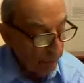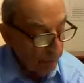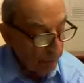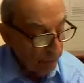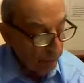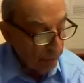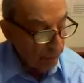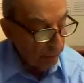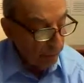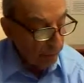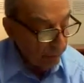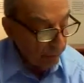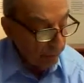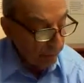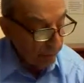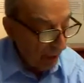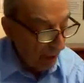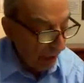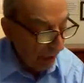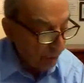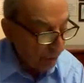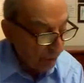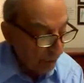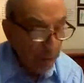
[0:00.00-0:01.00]
in terms of
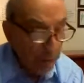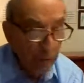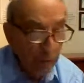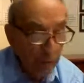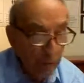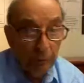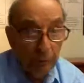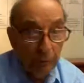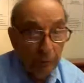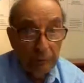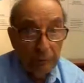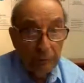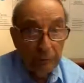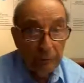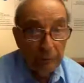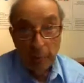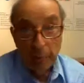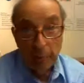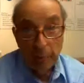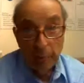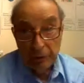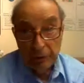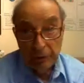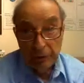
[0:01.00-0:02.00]
national
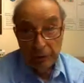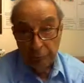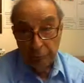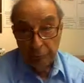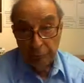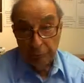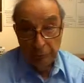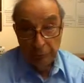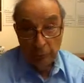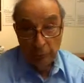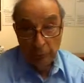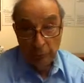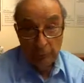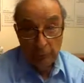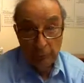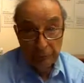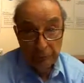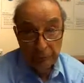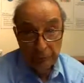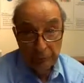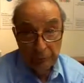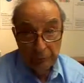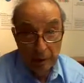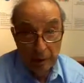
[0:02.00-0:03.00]
reforms, health
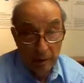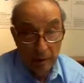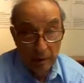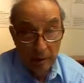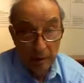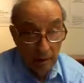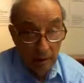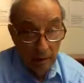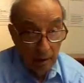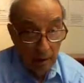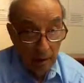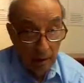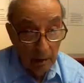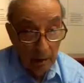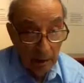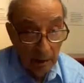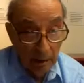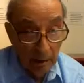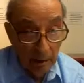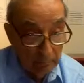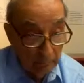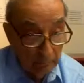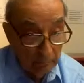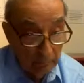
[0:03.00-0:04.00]
reforms
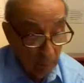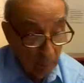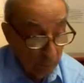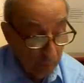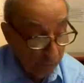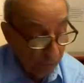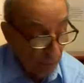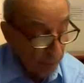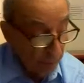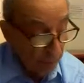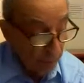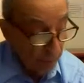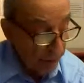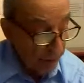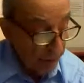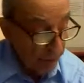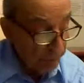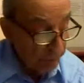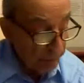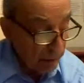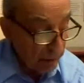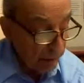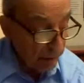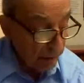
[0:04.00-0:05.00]
from the
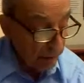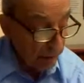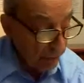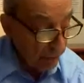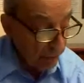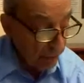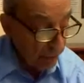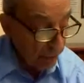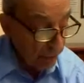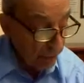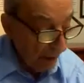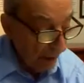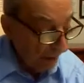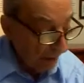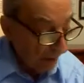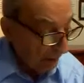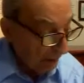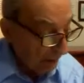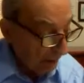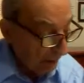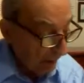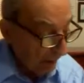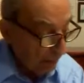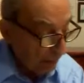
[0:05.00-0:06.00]
legislature,
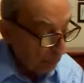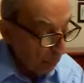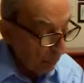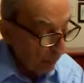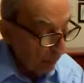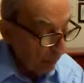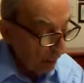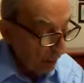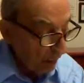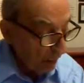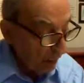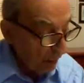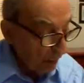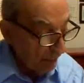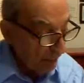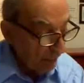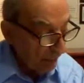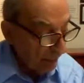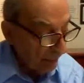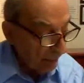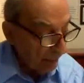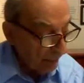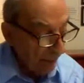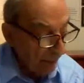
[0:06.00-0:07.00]
and as well as
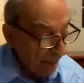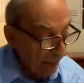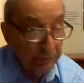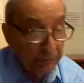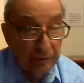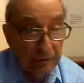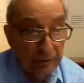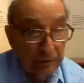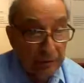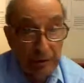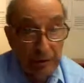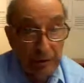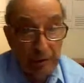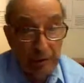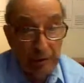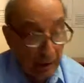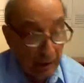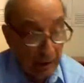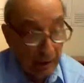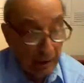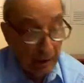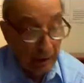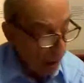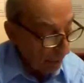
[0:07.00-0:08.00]
advances in
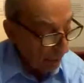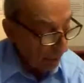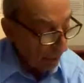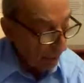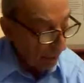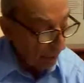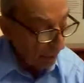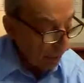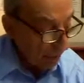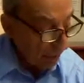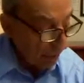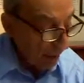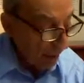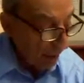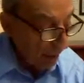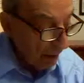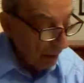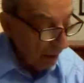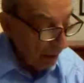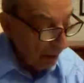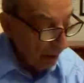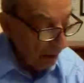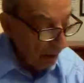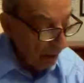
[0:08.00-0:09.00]
technology.
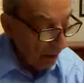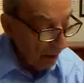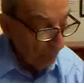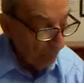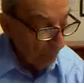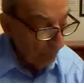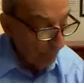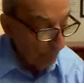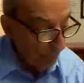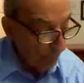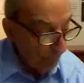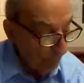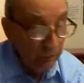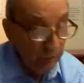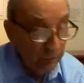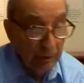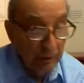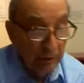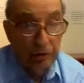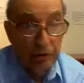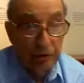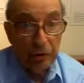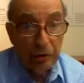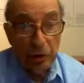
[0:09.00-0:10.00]
And both of
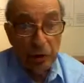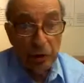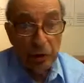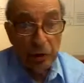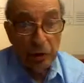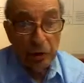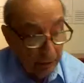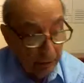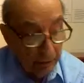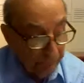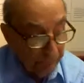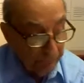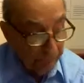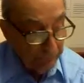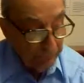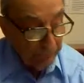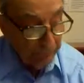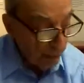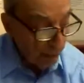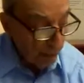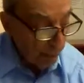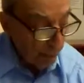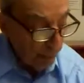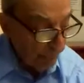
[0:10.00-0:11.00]
these shifts
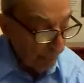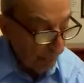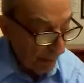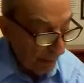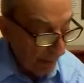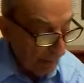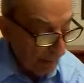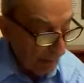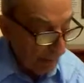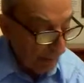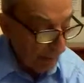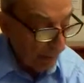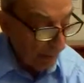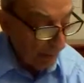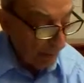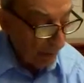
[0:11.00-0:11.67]
are impacting